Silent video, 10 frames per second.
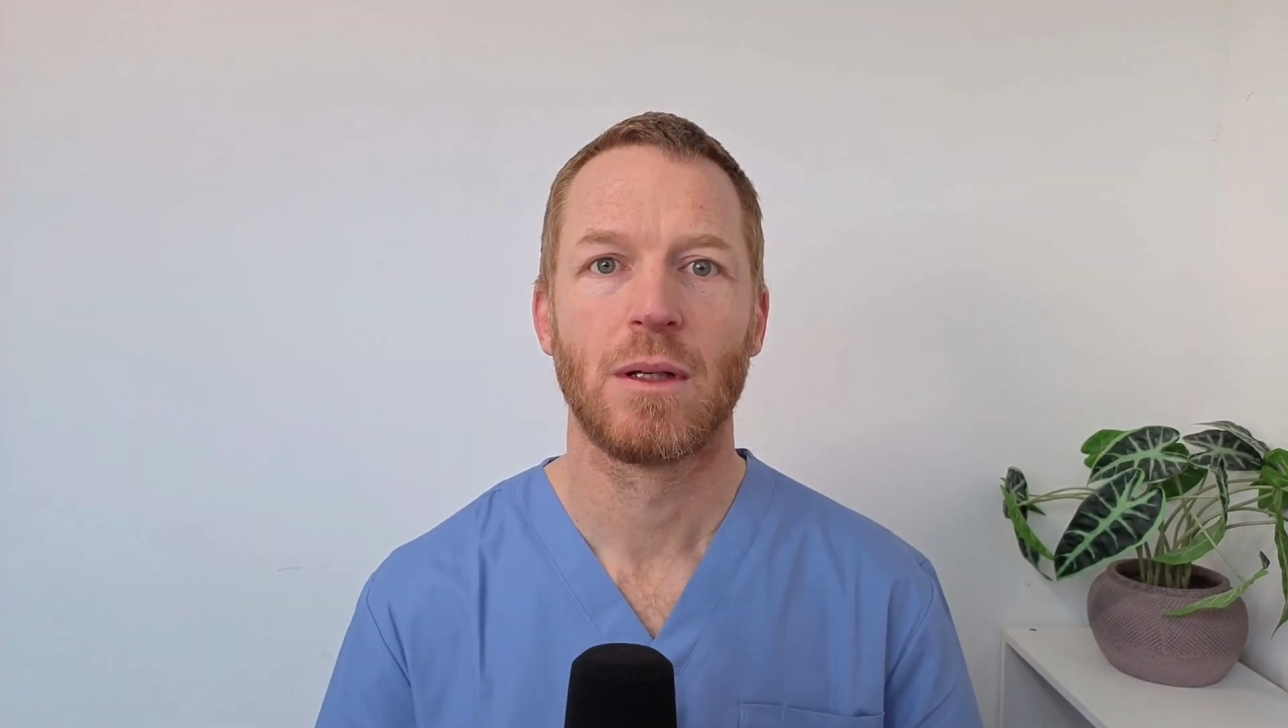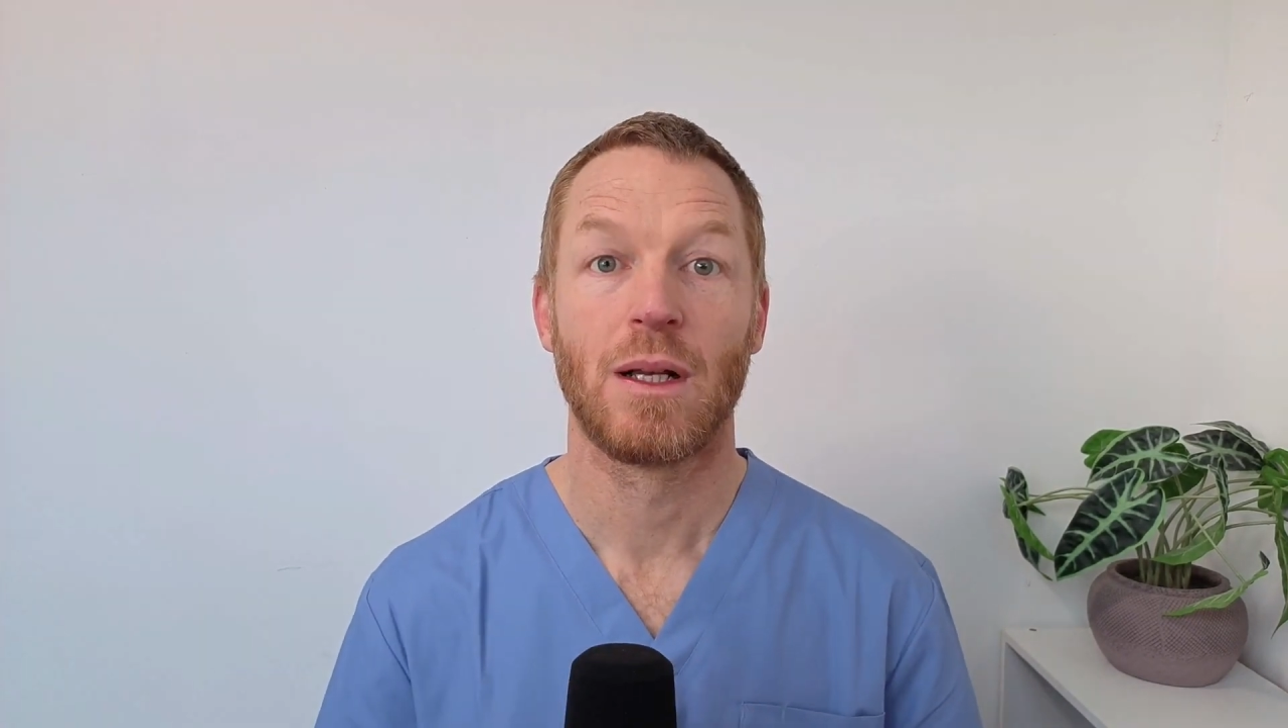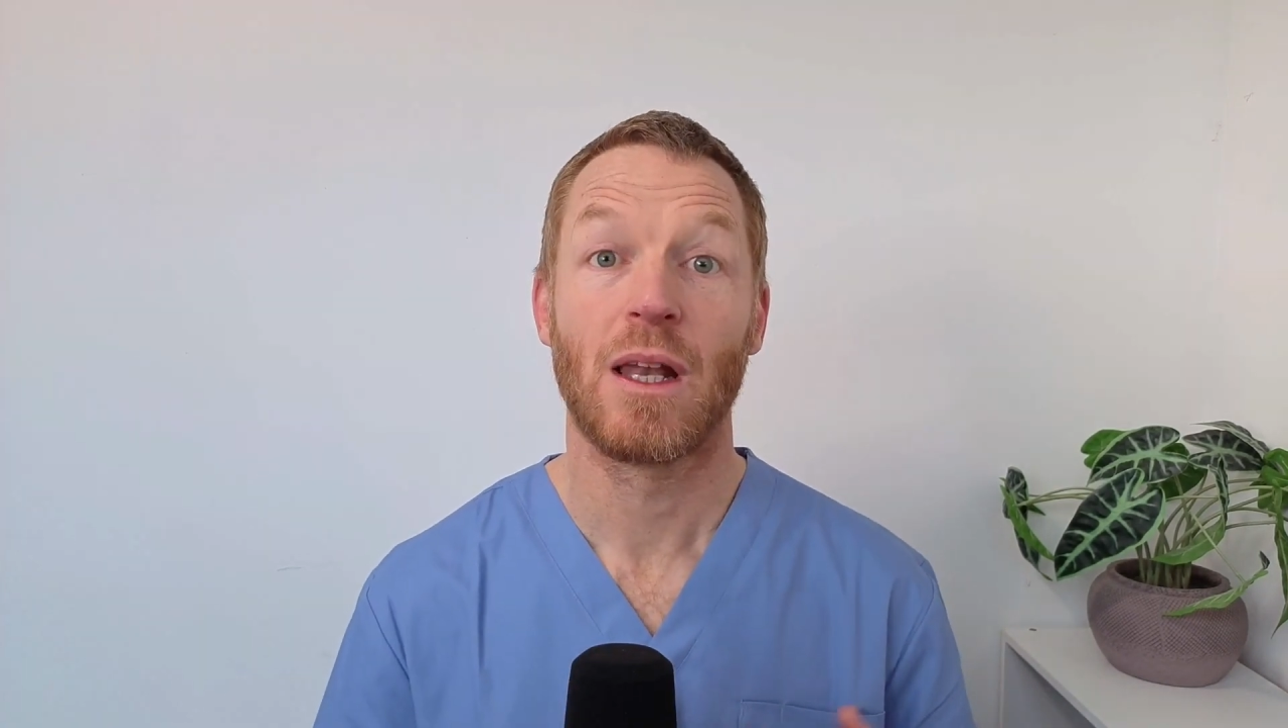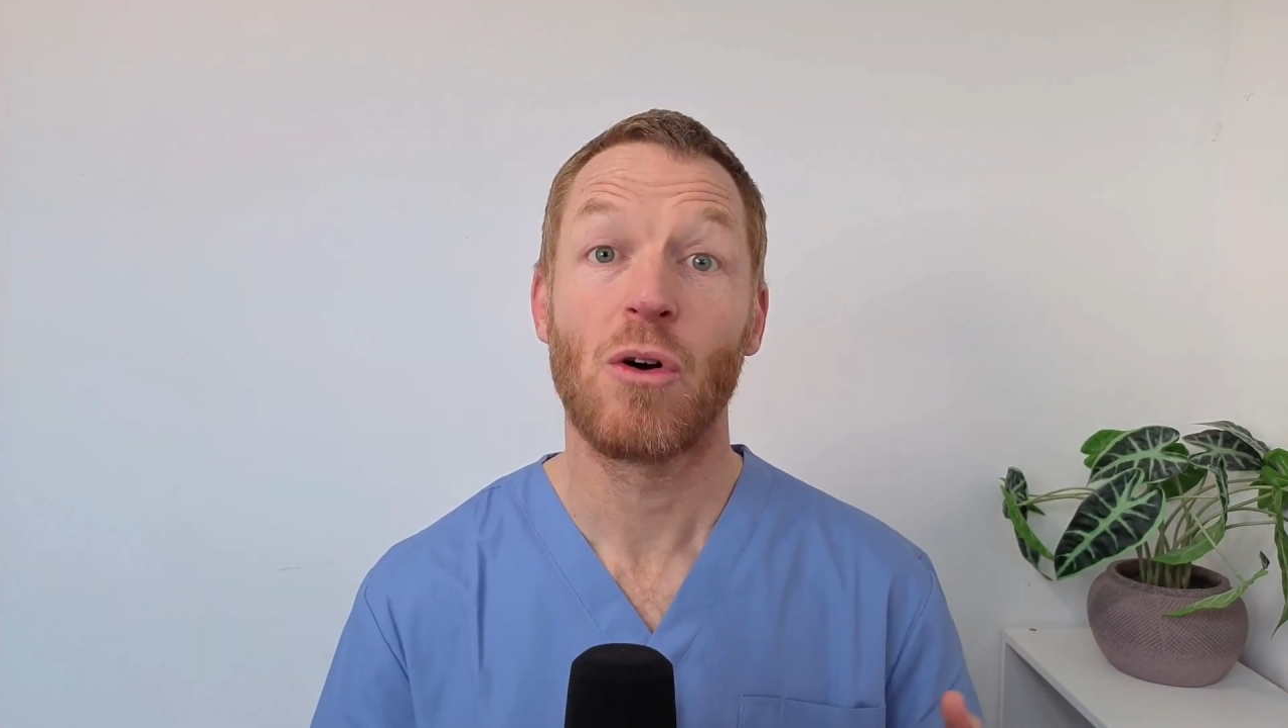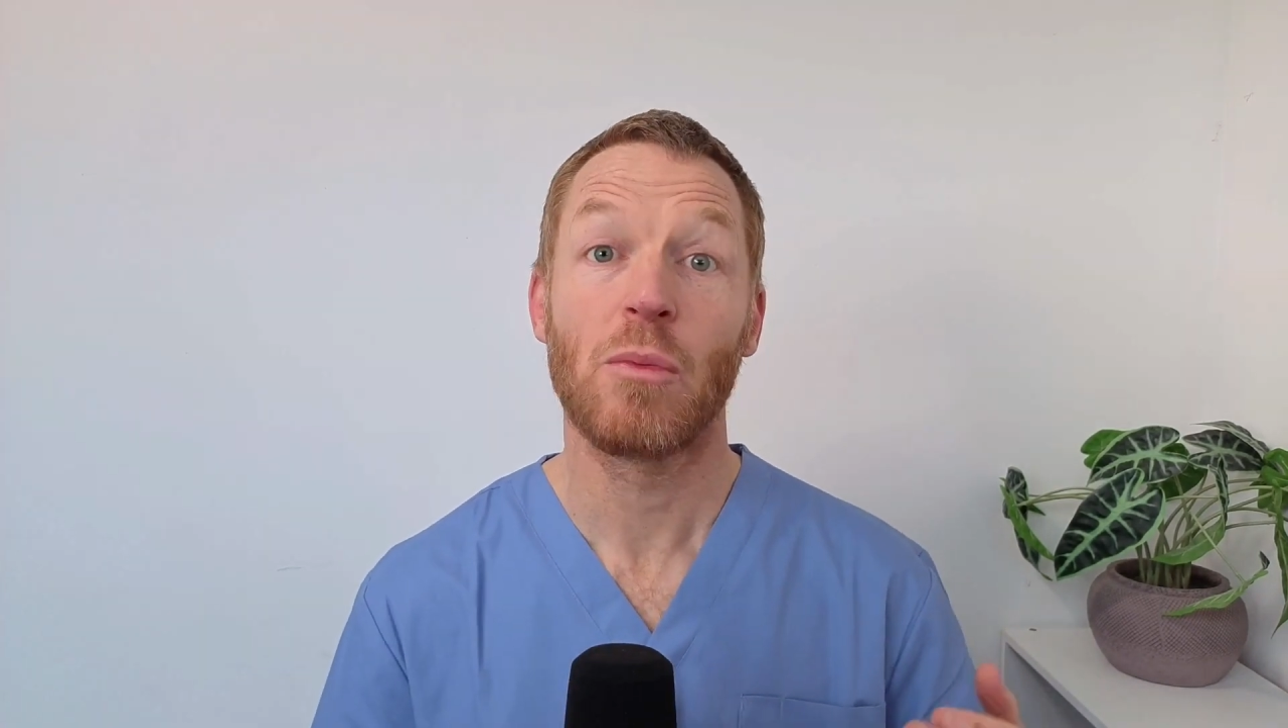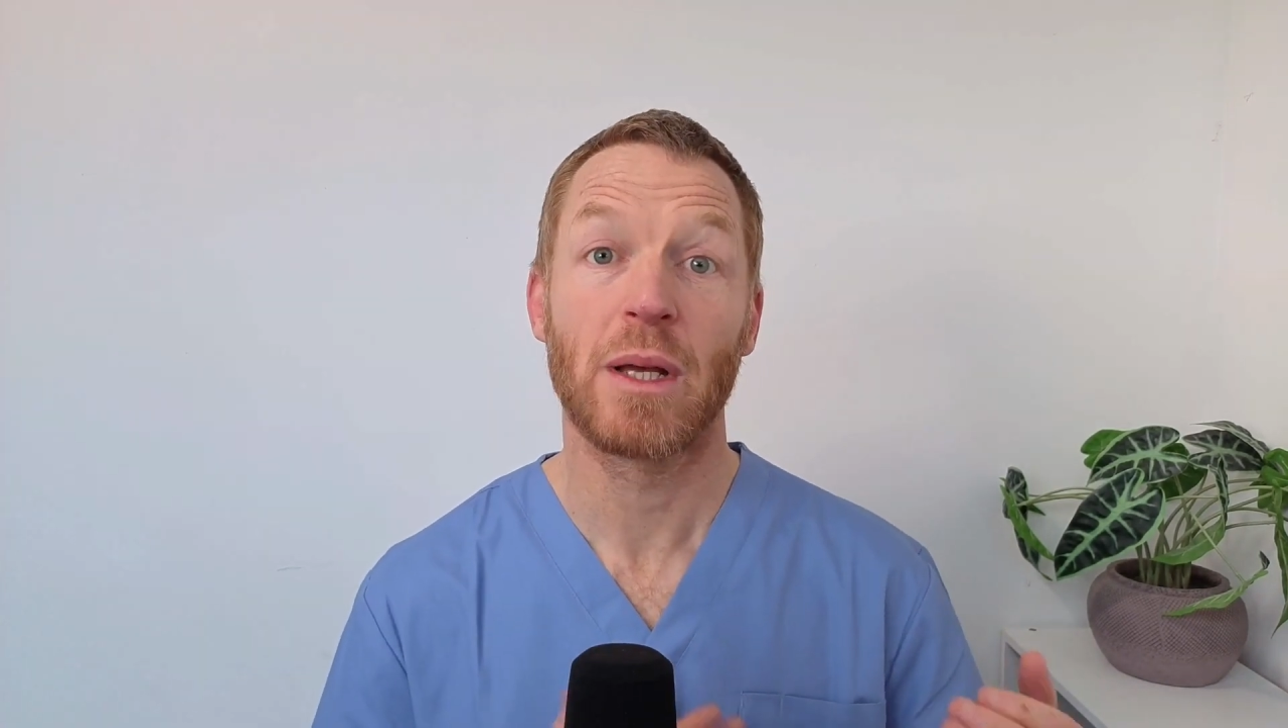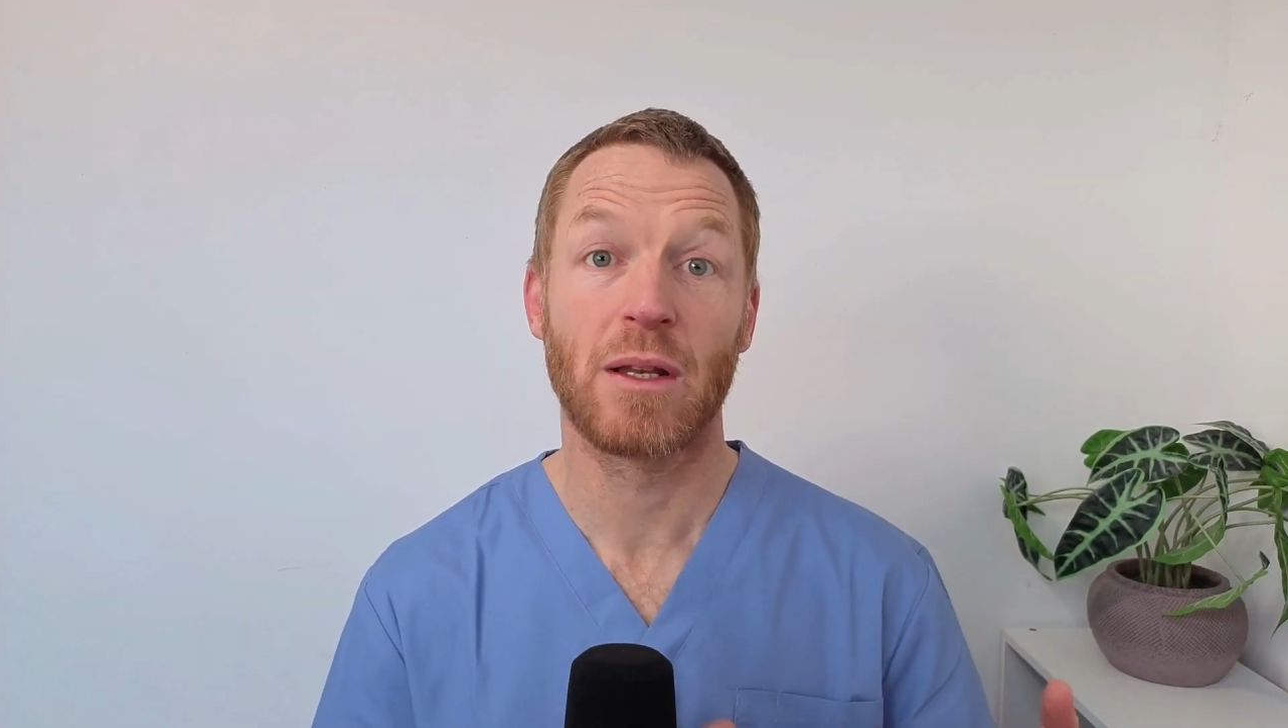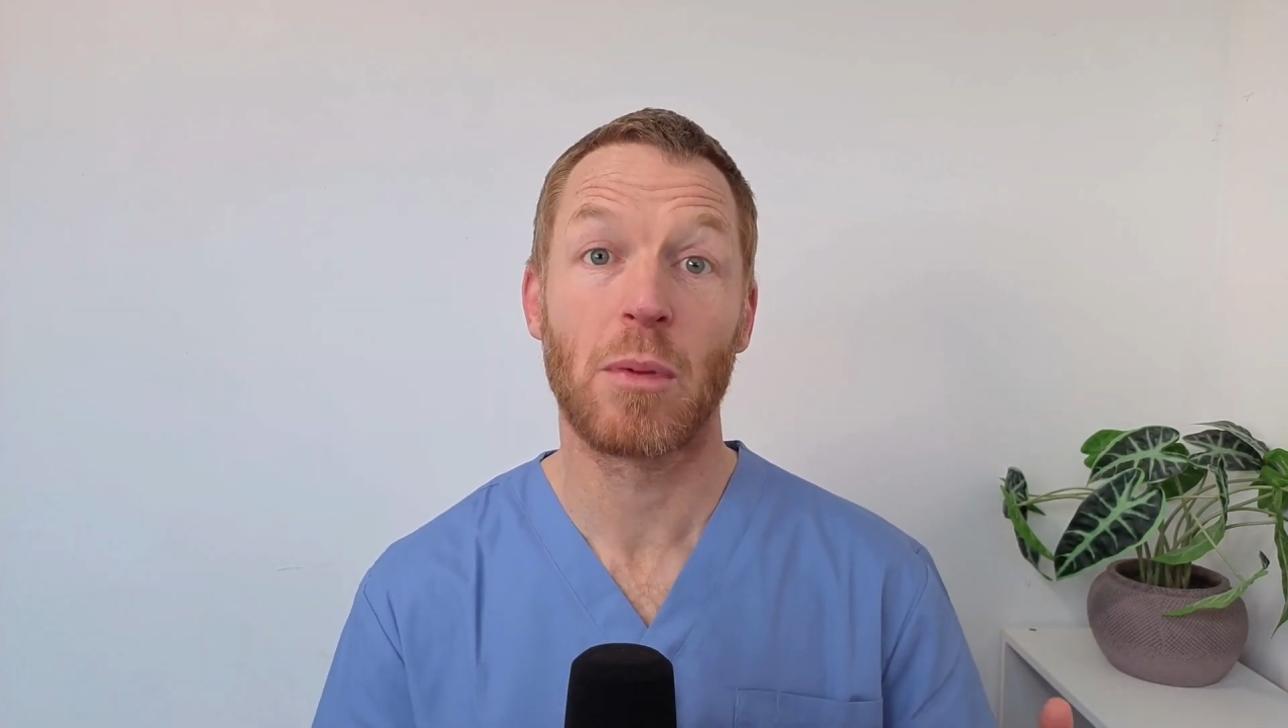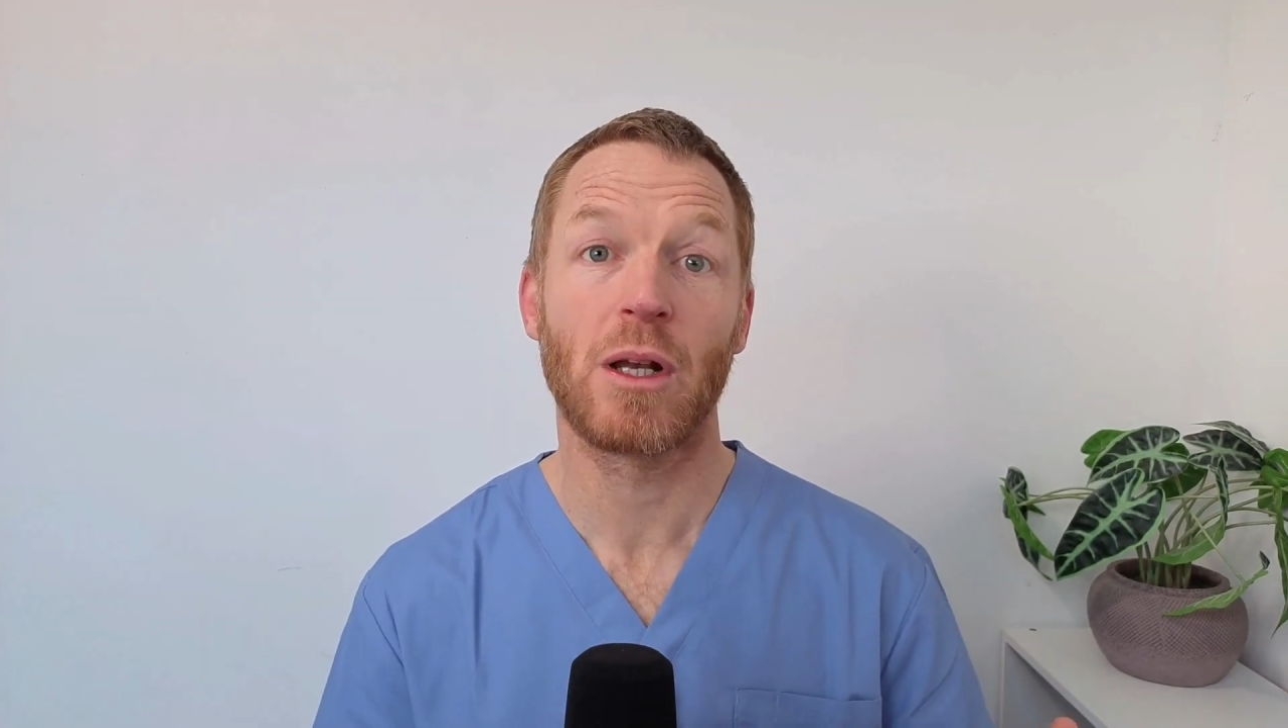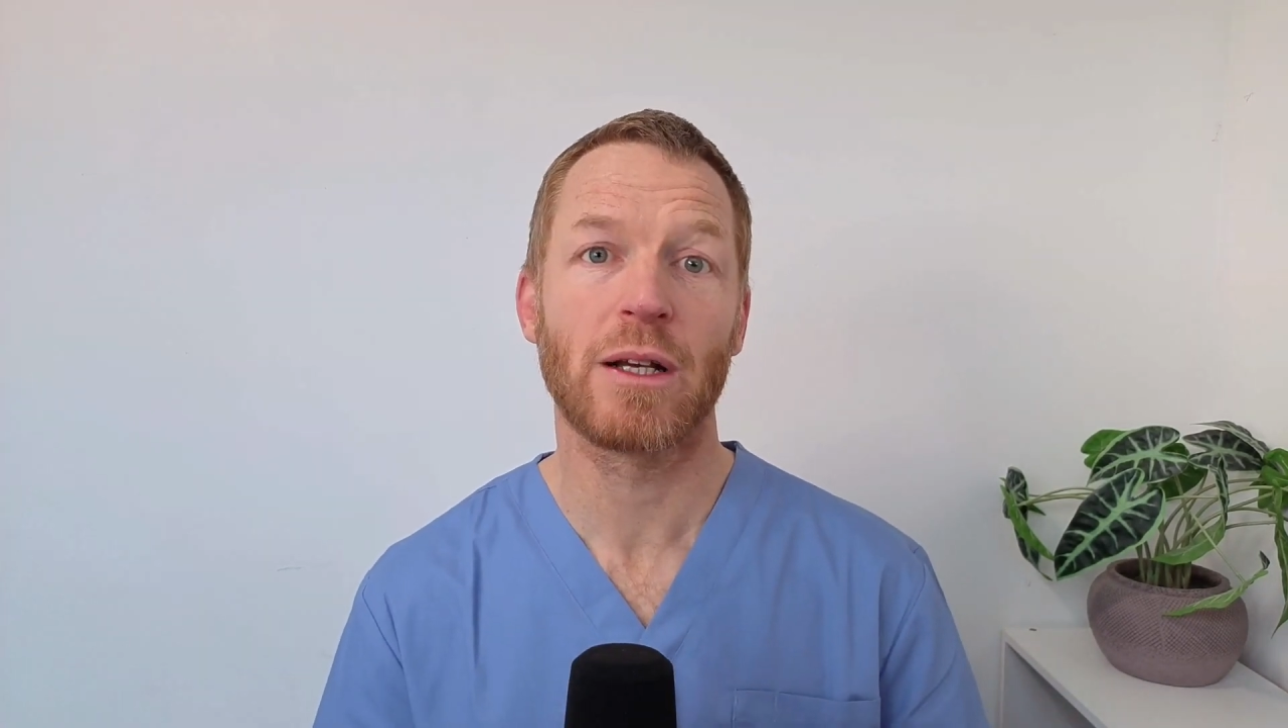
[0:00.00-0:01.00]
Lower
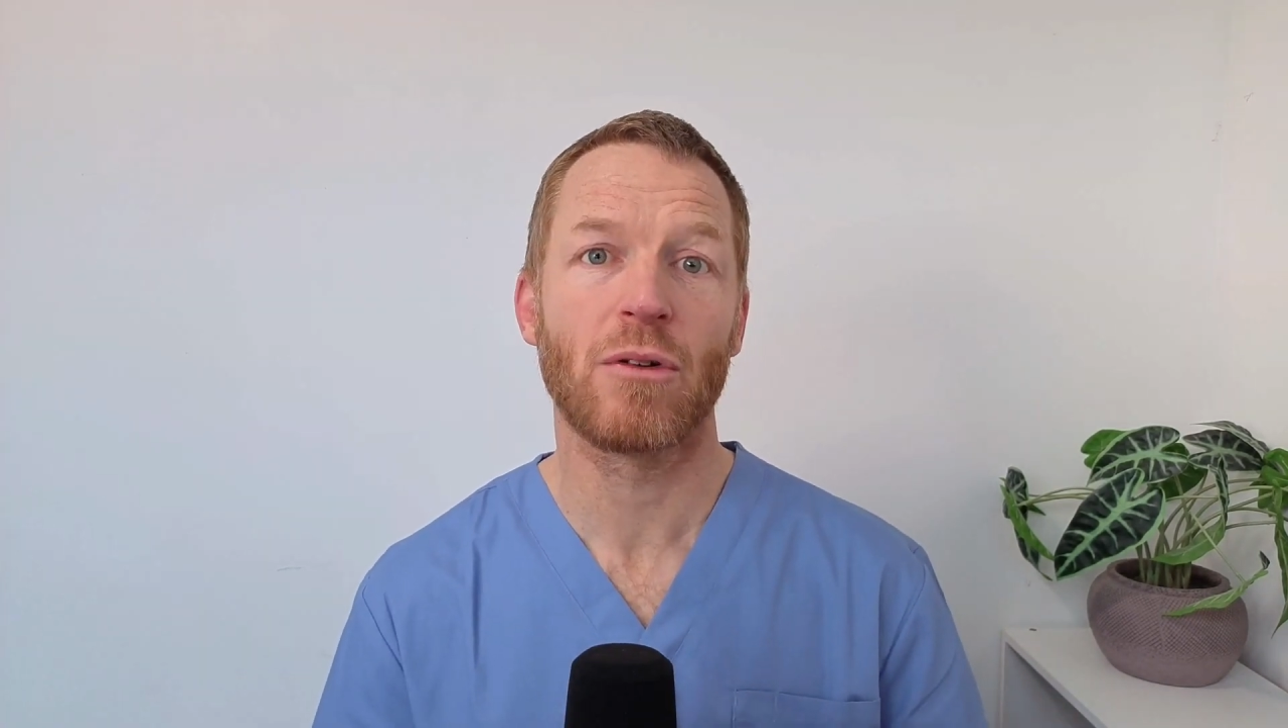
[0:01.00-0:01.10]
metabolic